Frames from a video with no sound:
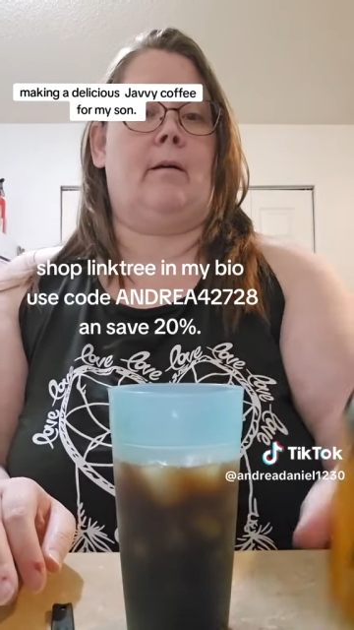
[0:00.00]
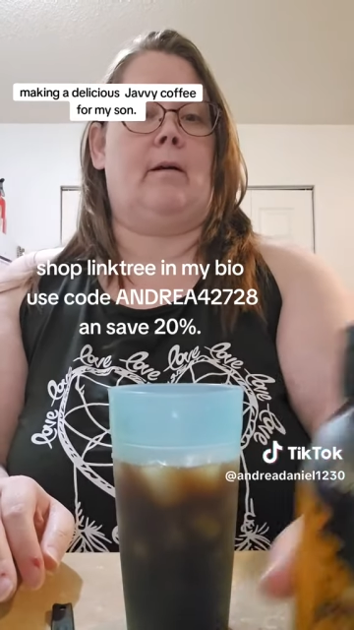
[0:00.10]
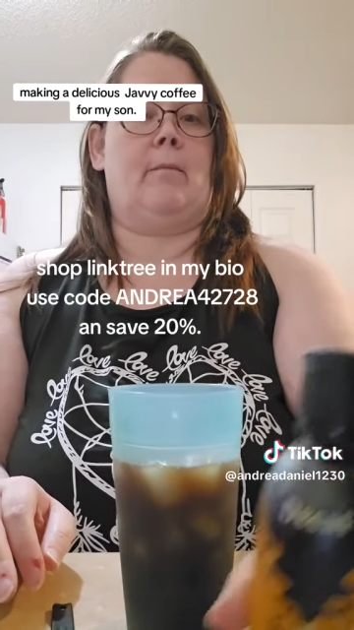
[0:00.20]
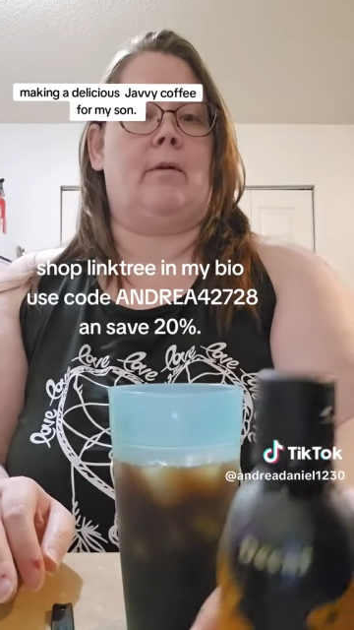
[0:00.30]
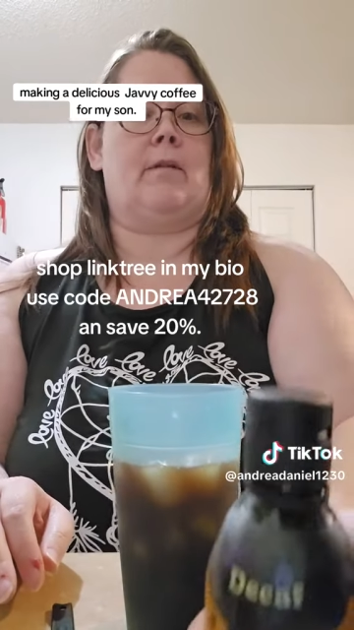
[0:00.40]

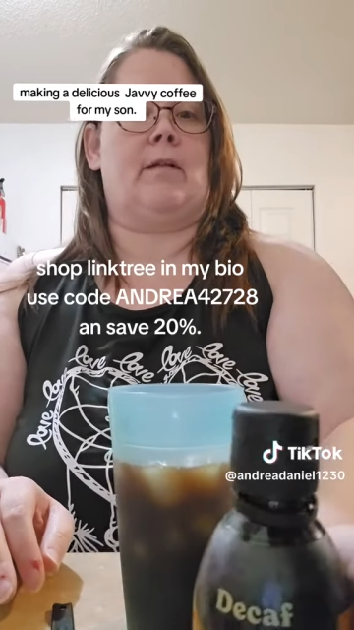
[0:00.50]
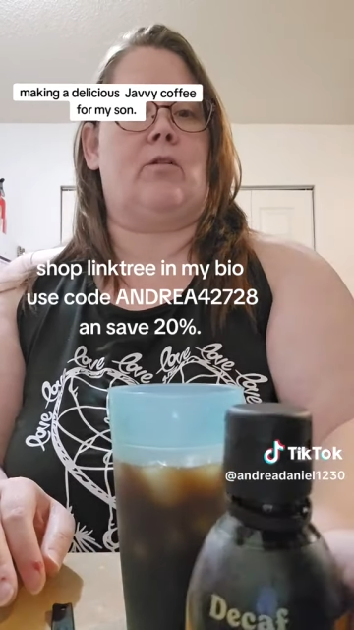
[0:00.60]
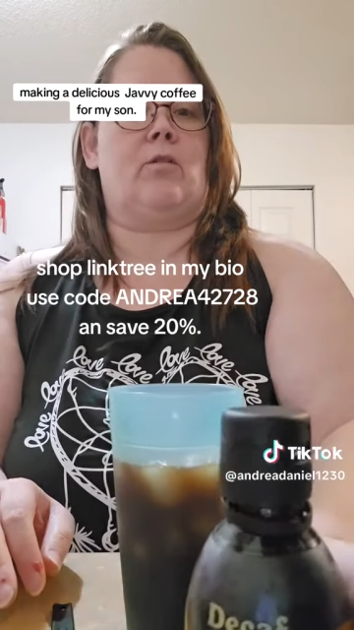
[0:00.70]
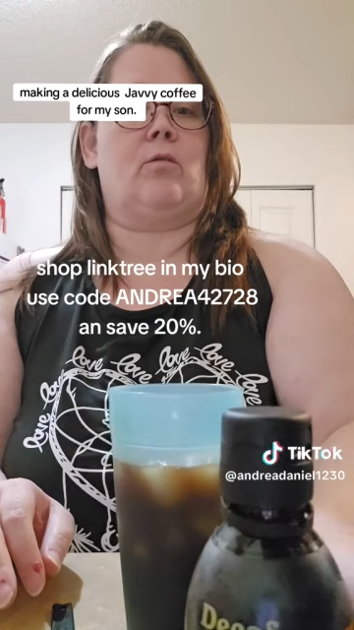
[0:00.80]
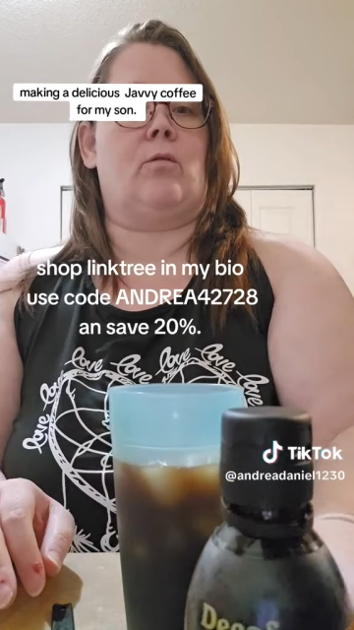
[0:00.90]
I'm going to set
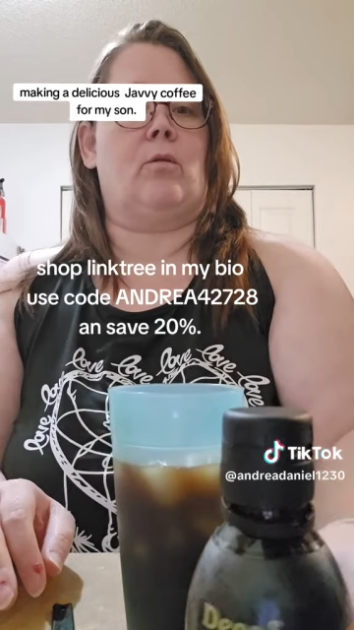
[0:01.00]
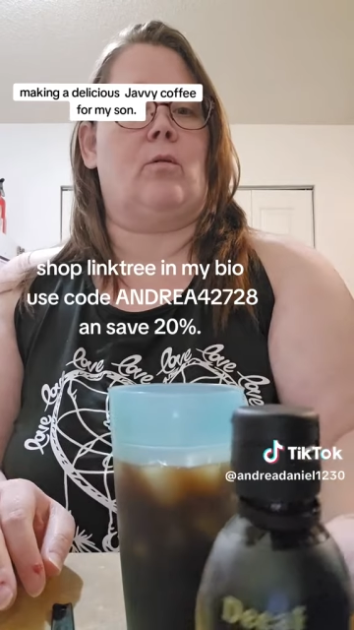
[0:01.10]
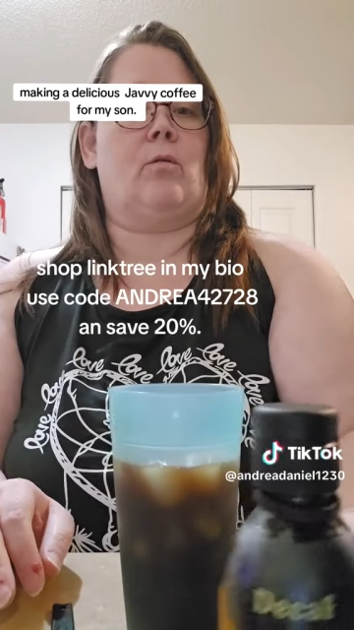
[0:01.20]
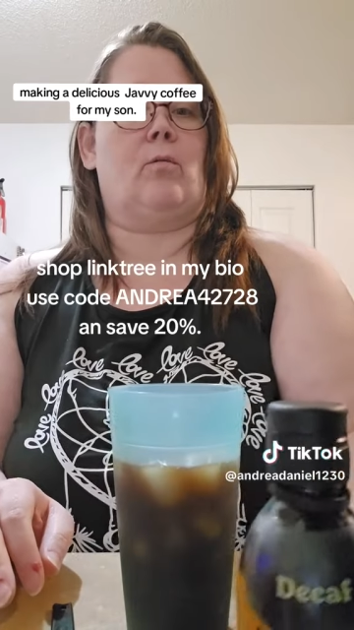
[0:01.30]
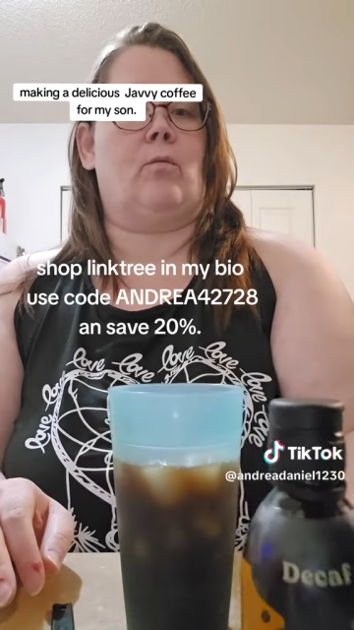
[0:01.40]
you
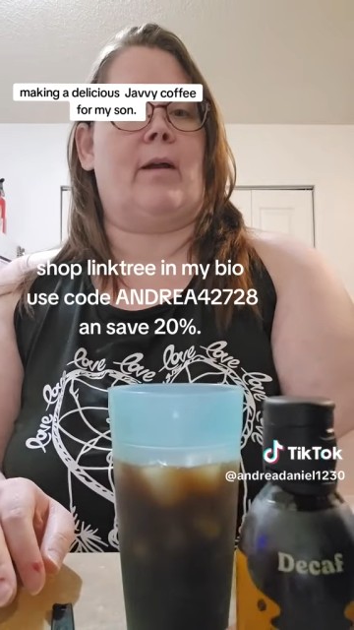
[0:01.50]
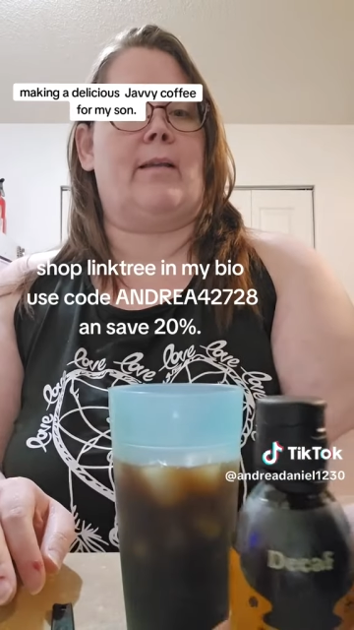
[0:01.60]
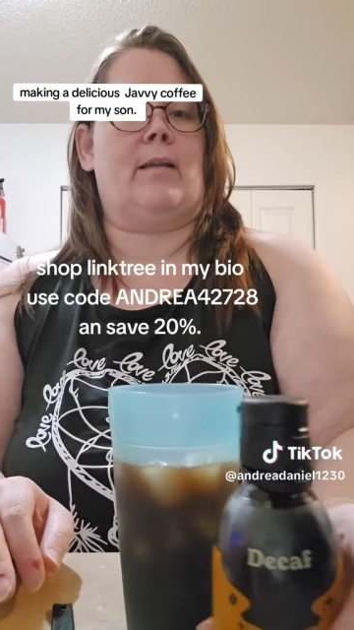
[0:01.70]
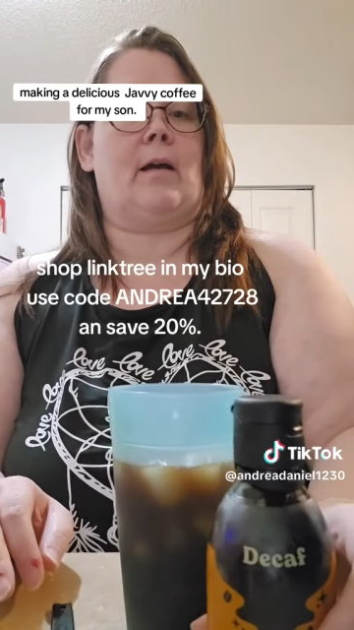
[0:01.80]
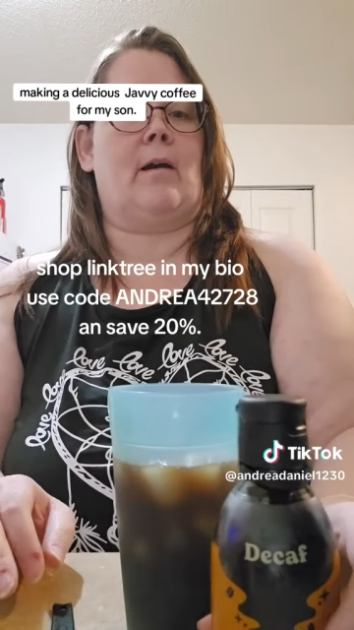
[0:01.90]
right
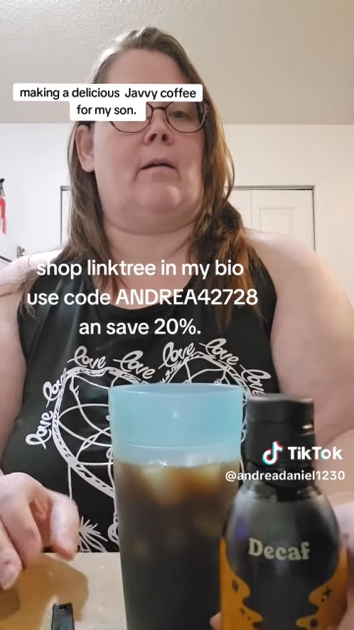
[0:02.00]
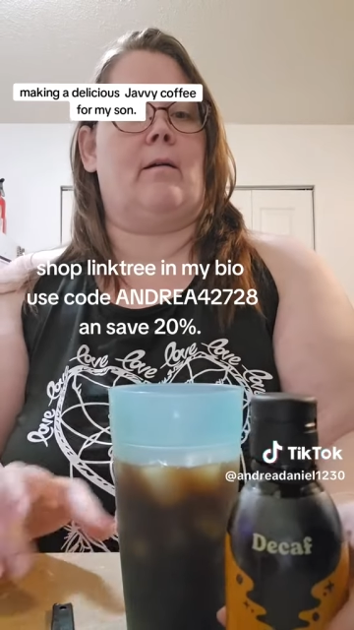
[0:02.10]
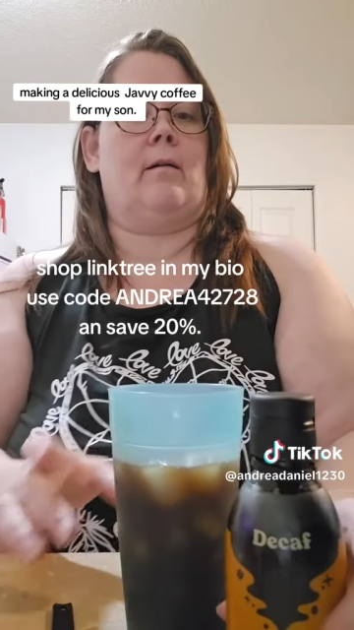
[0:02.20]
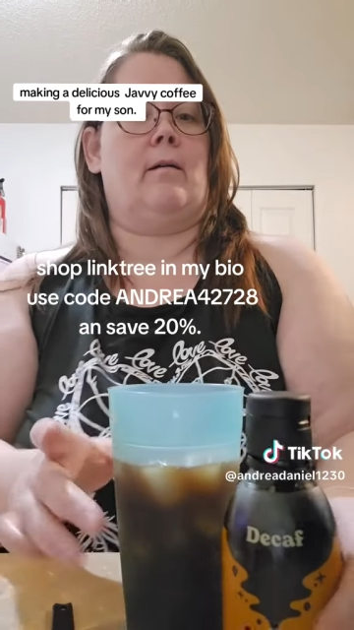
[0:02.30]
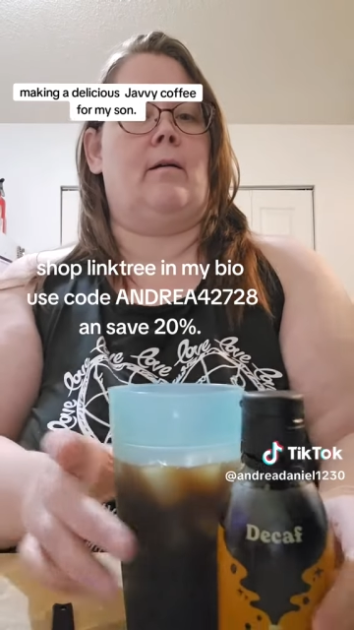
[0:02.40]
there.
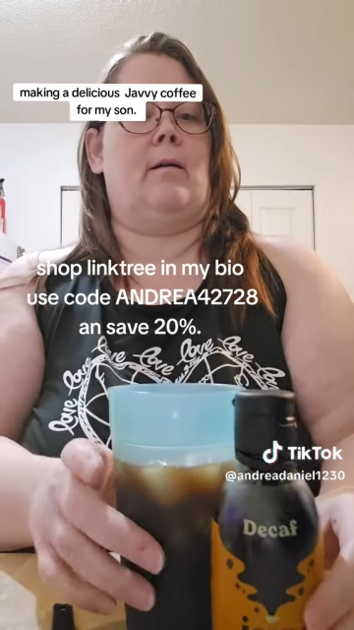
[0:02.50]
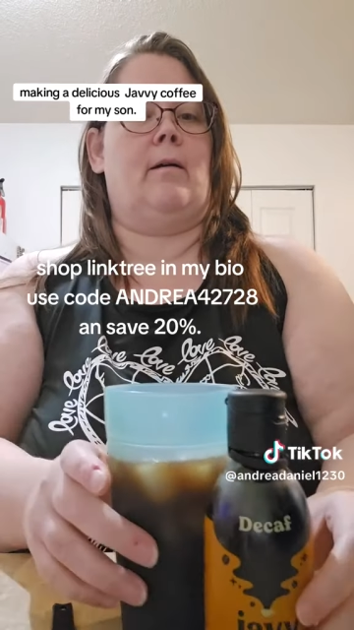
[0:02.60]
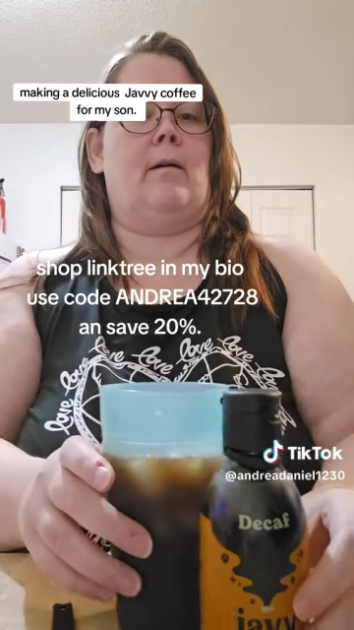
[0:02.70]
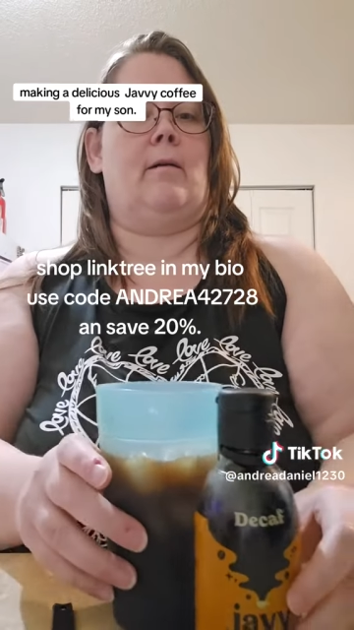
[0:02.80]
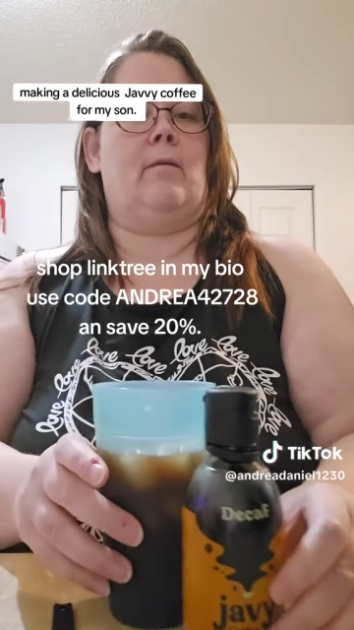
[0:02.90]

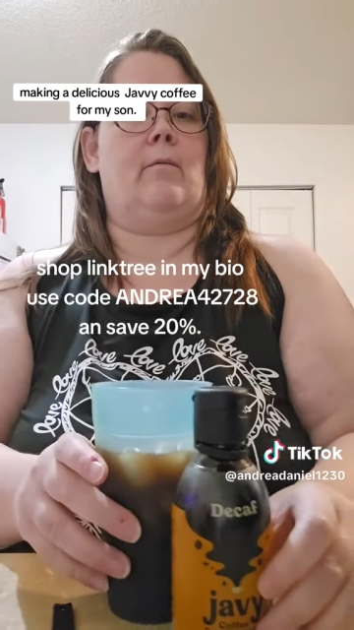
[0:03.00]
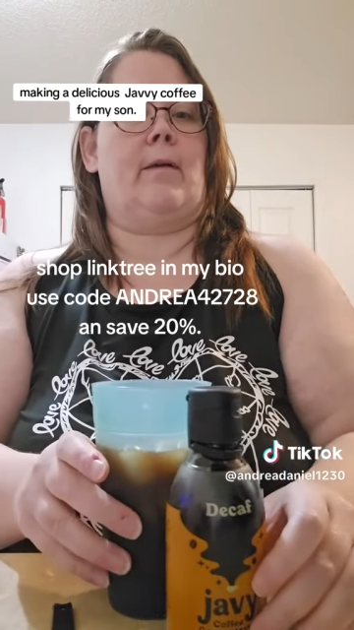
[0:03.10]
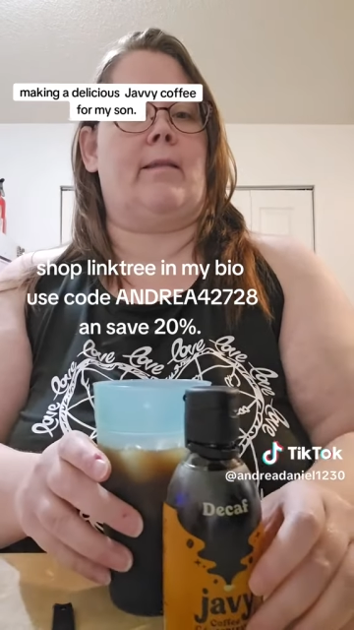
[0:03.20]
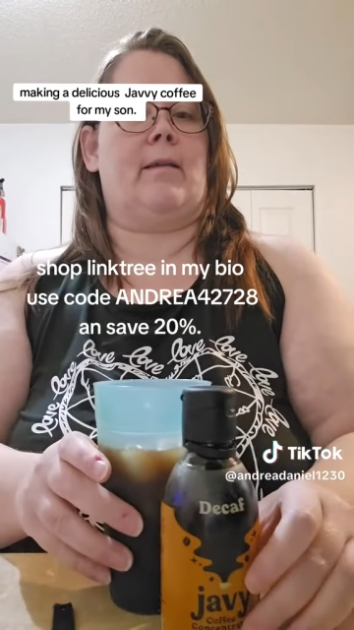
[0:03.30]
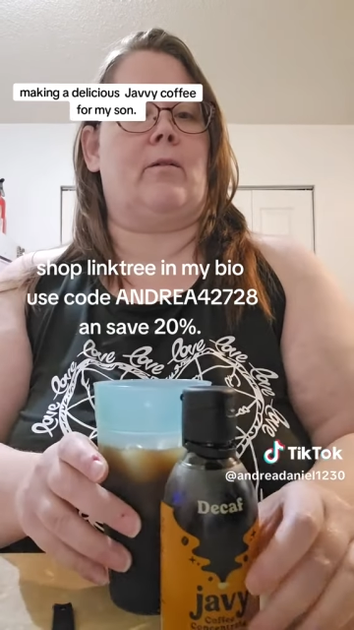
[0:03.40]

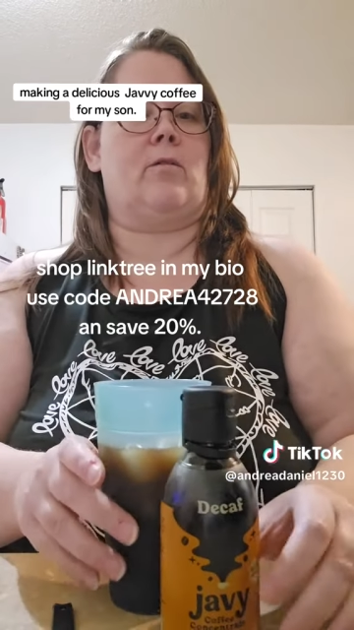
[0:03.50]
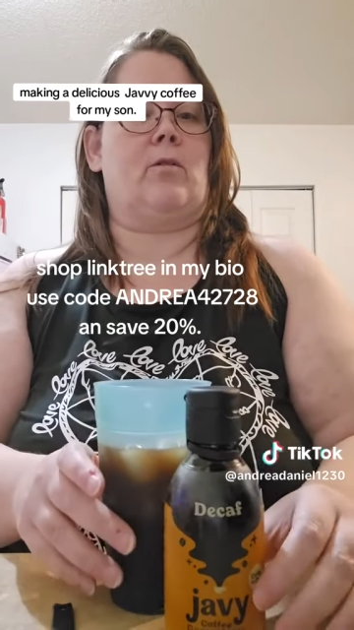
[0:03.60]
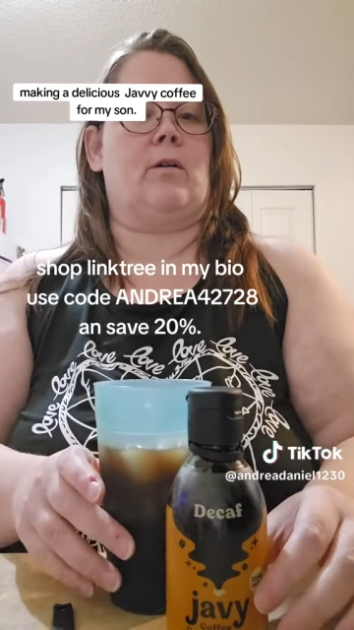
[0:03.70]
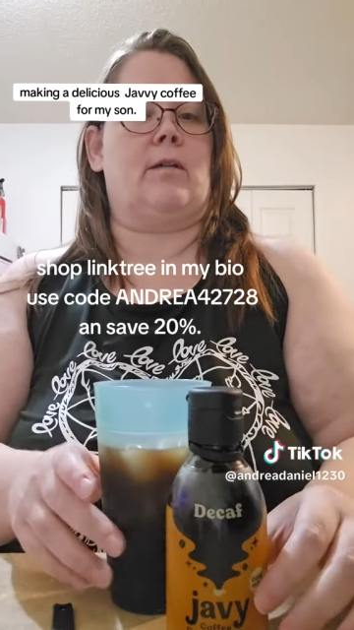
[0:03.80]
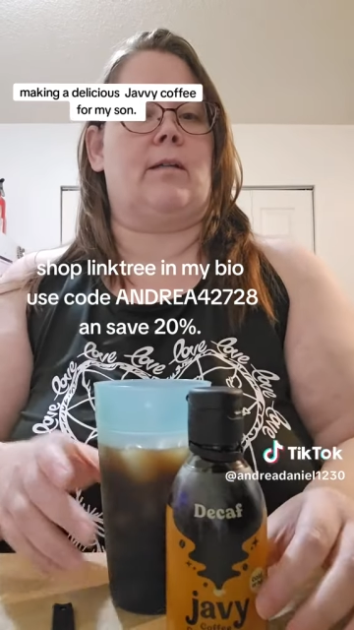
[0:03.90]
Right there so you
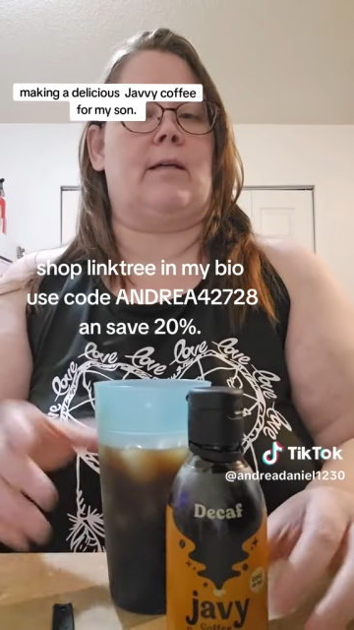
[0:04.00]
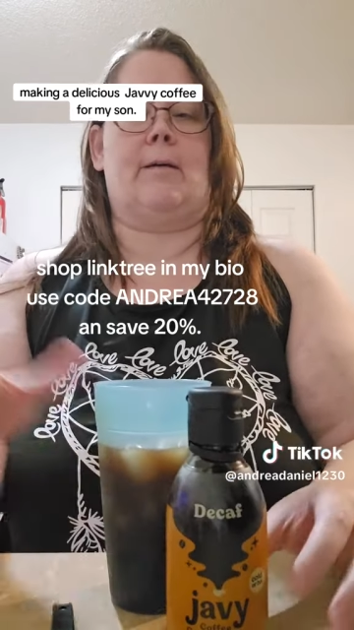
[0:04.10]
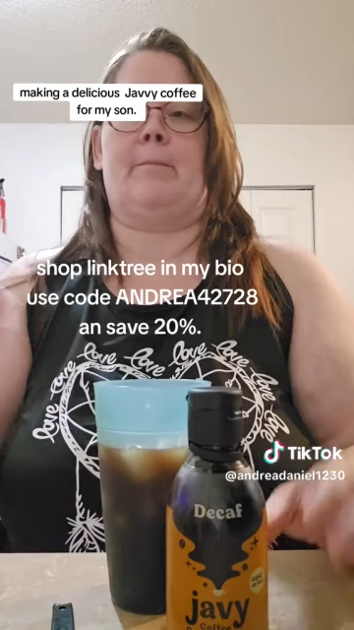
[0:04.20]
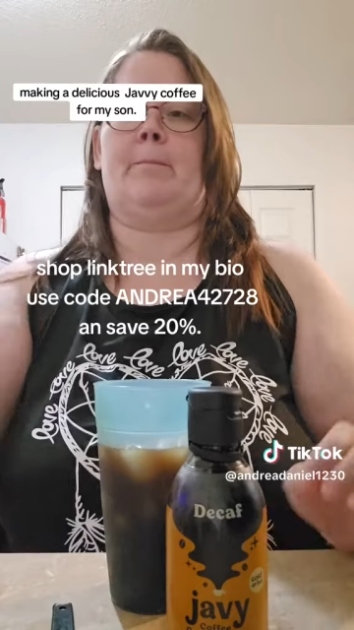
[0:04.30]
can see it.